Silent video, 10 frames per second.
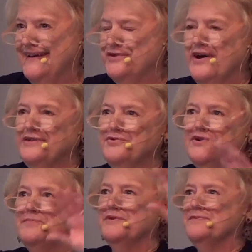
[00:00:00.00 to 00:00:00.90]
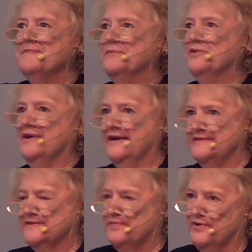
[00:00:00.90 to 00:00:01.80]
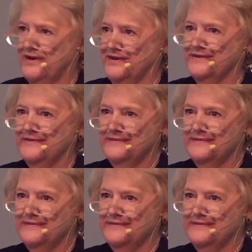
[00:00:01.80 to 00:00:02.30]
You know, I grew up with memorized prayer.